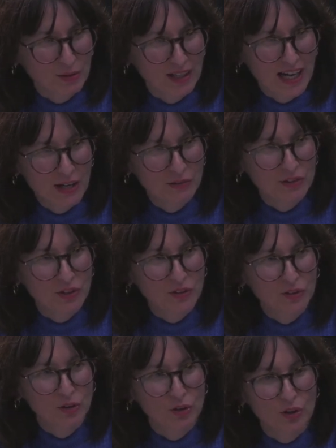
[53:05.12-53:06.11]
account
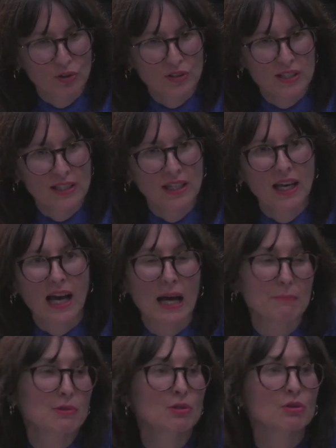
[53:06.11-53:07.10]
on Lonzi.
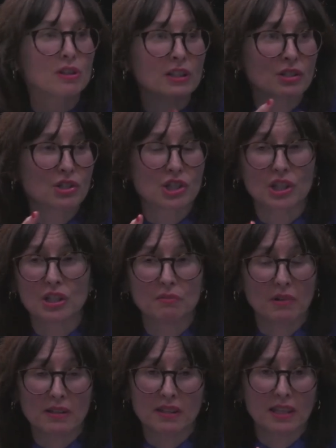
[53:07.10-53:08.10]
Absolutely,
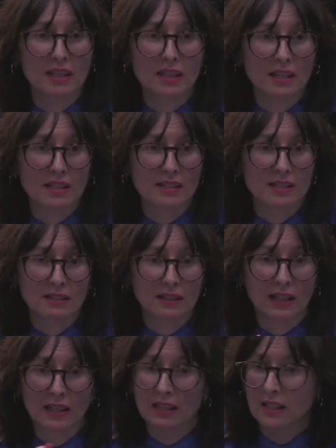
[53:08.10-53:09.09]
she, I think, is
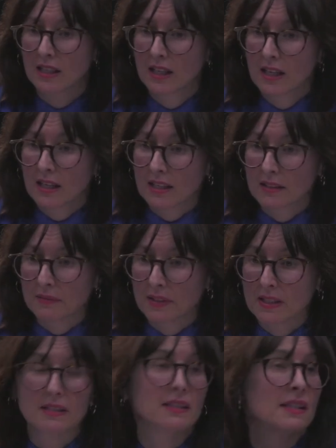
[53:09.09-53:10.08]
like
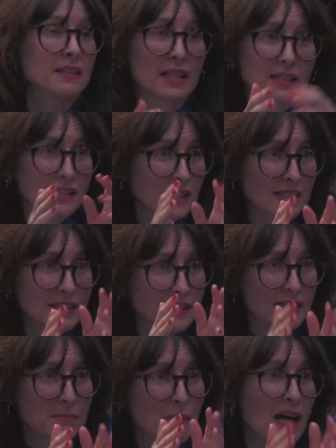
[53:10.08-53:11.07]

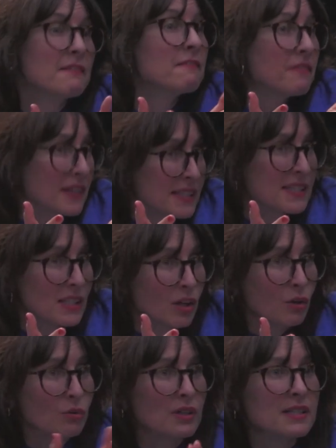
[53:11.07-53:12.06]
that
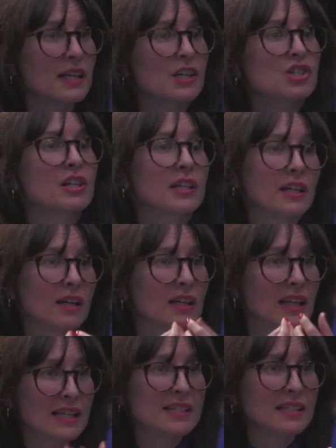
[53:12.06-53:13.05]
manifesto is actually a
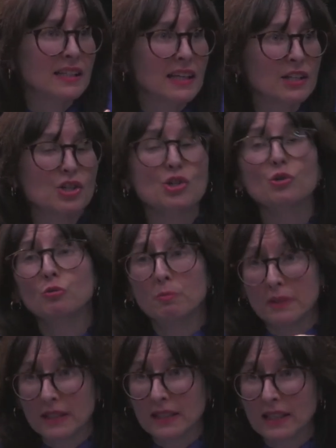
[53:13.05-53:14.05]
classic and should
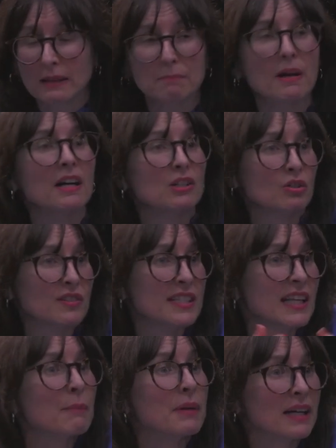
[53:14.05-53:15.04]
be a part of
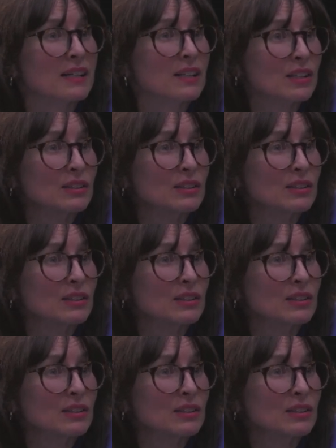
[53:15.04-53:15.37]
syllaba